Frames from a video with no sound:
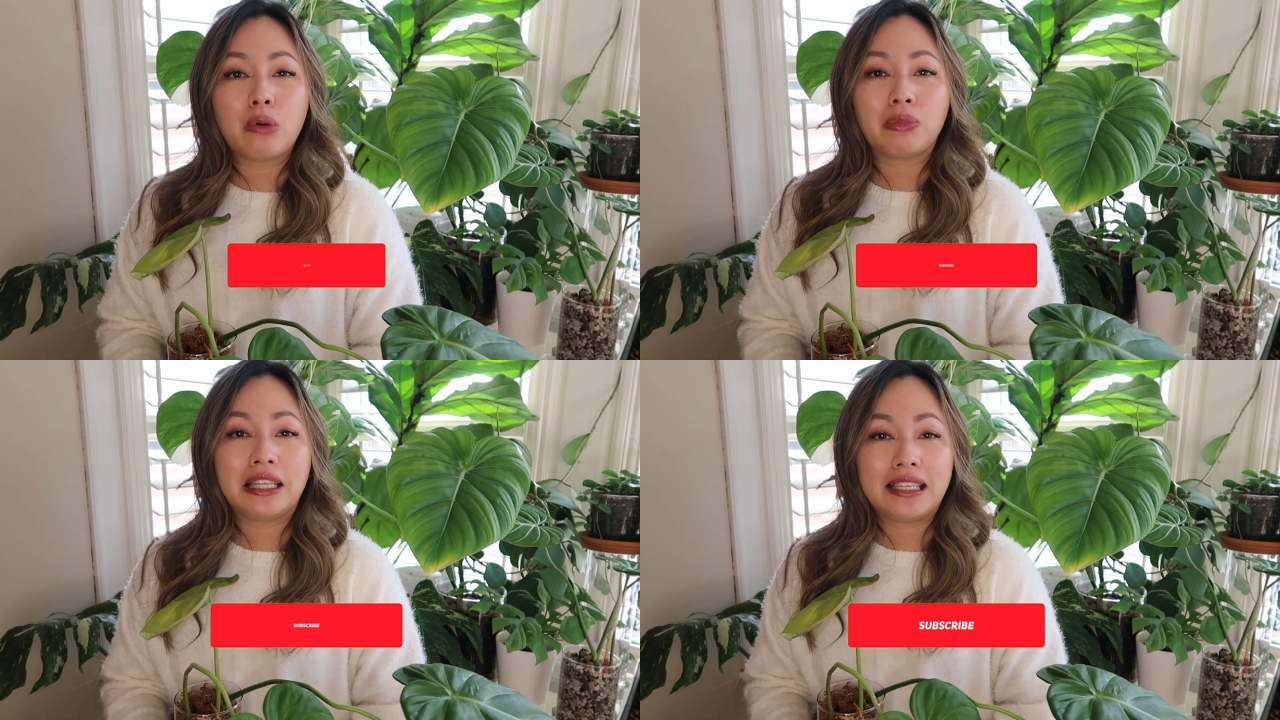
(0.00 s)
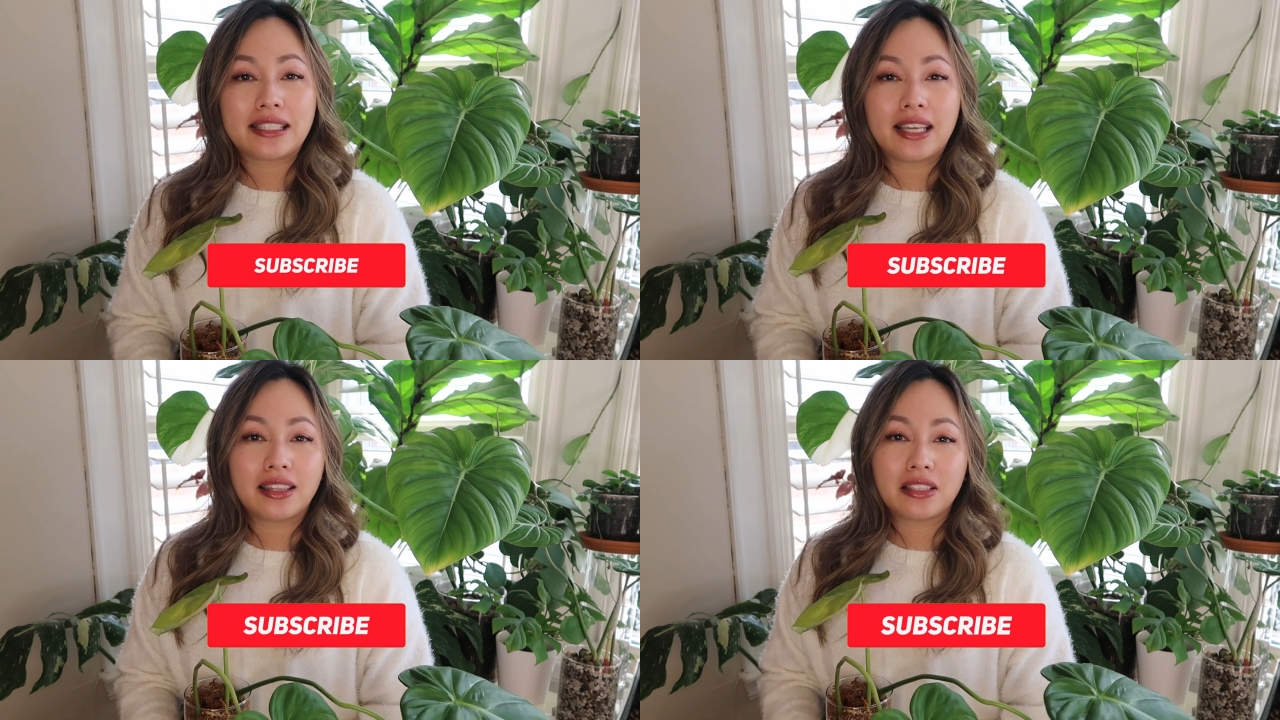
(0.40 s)

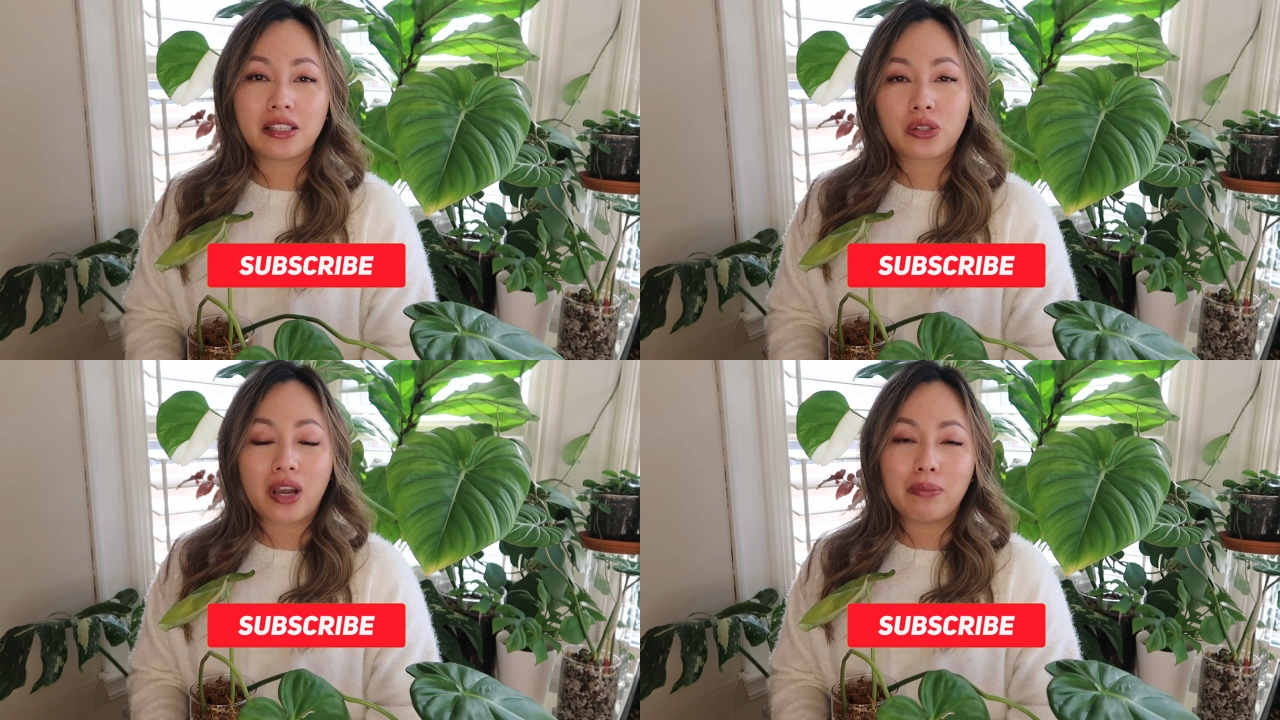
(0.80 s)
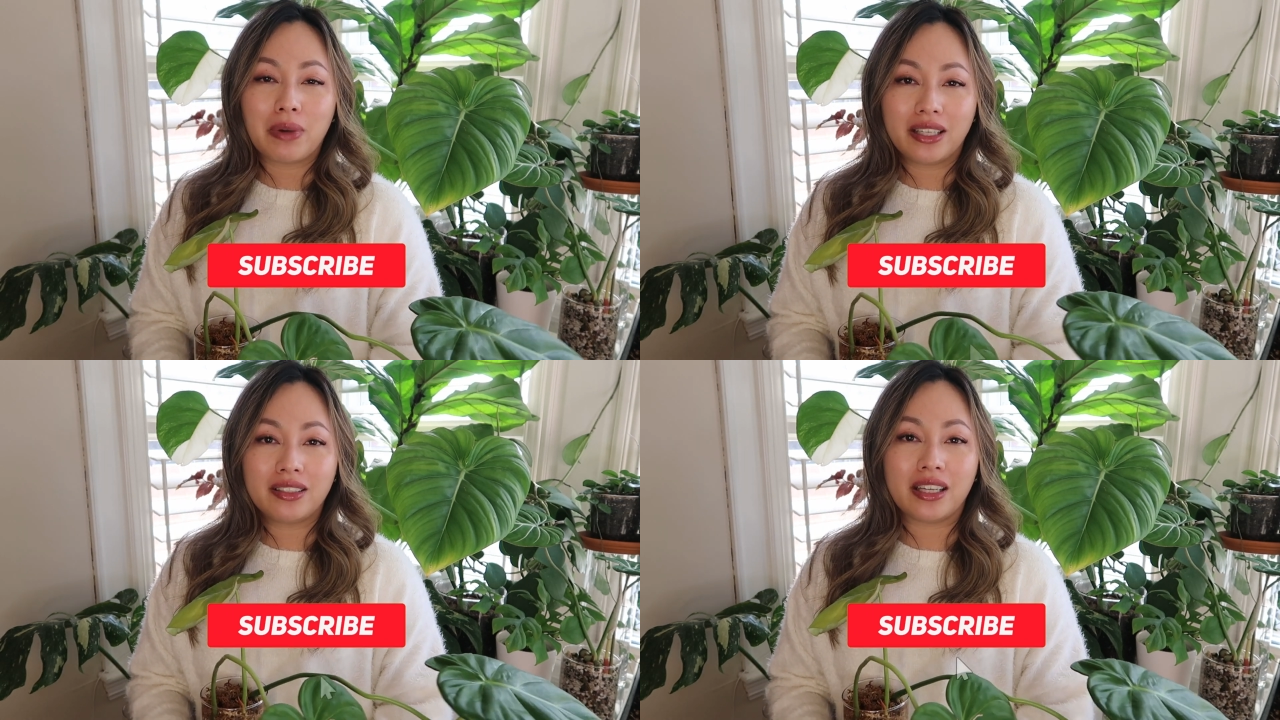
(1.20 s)
please hit the subscribe
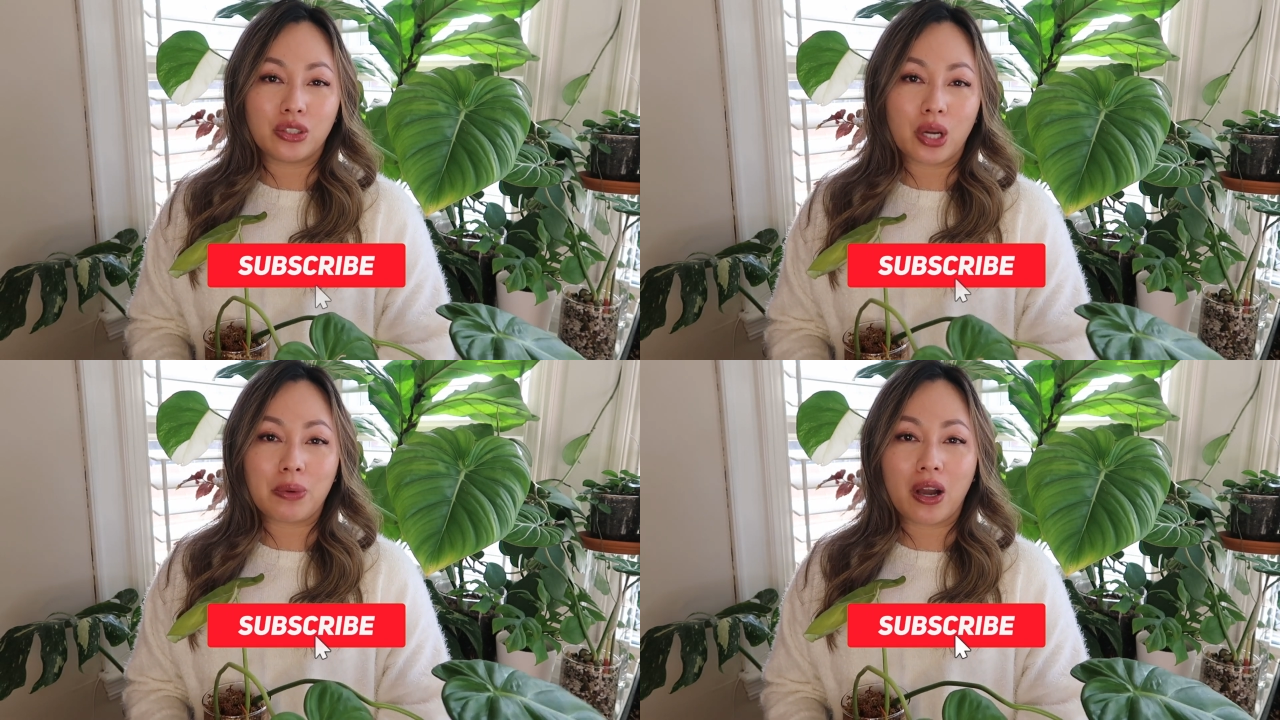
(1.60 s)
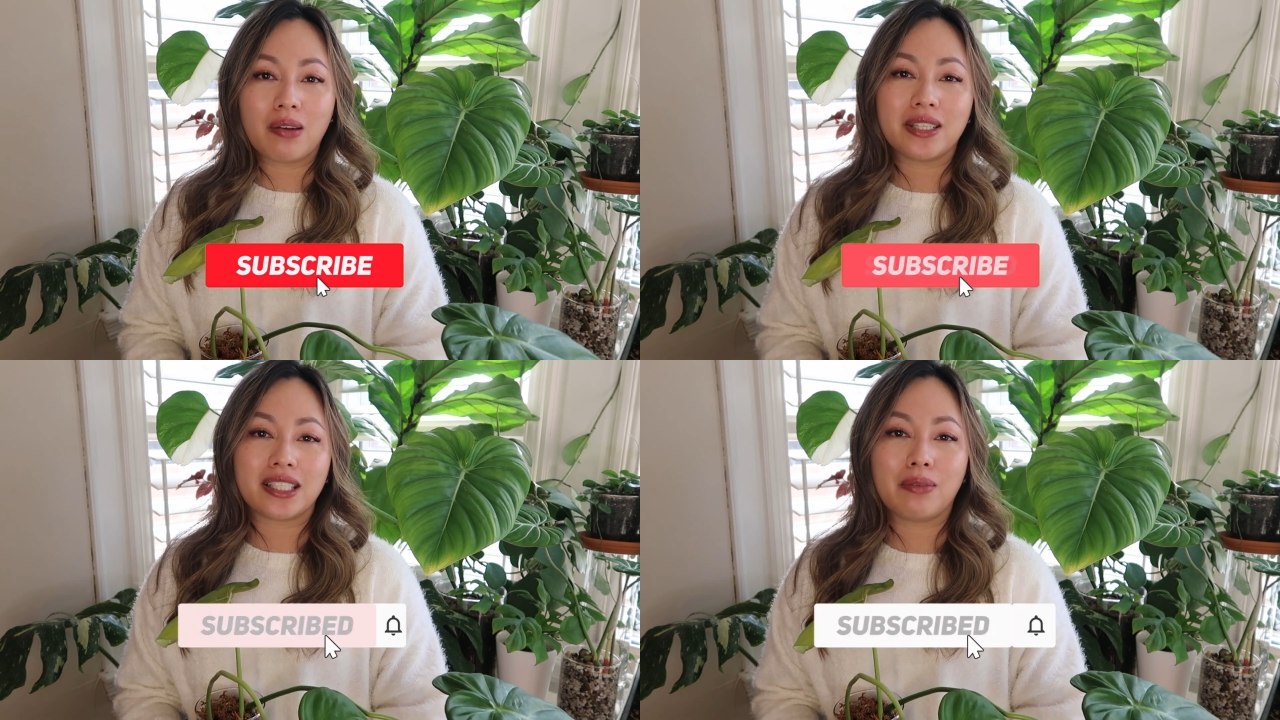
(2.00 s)
button and drop a
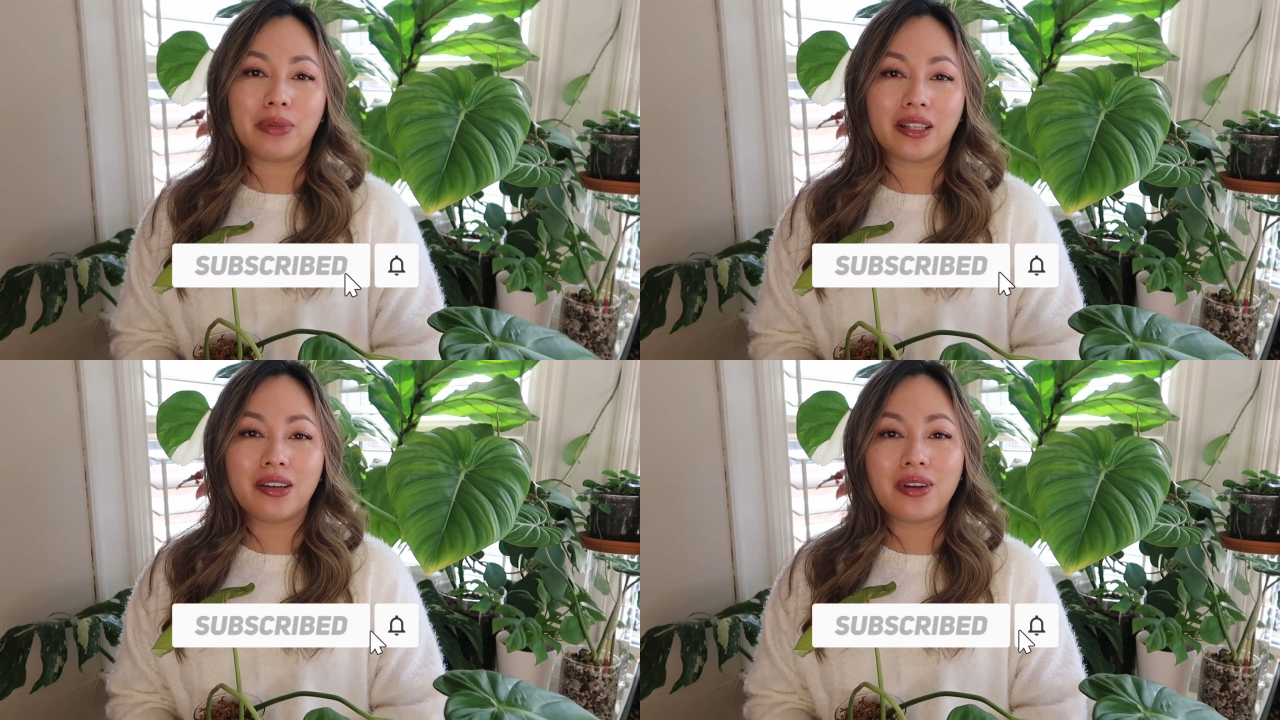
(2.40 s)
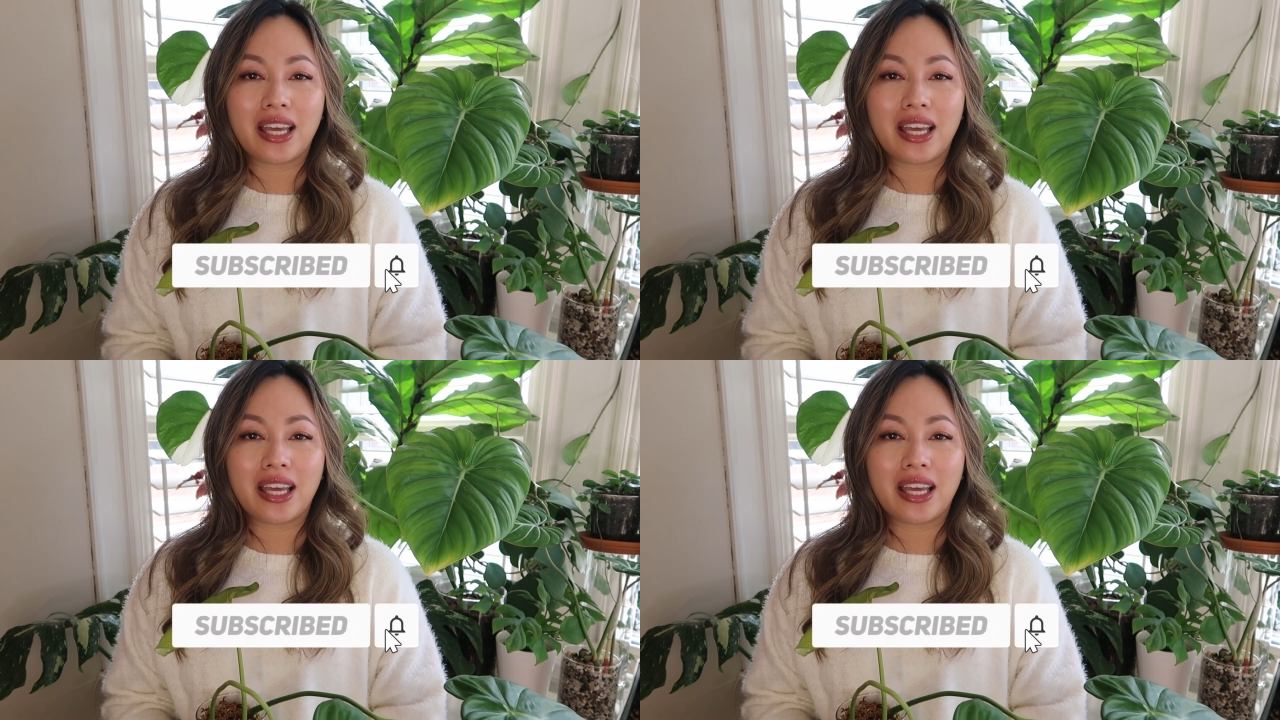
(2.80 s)
comment down below,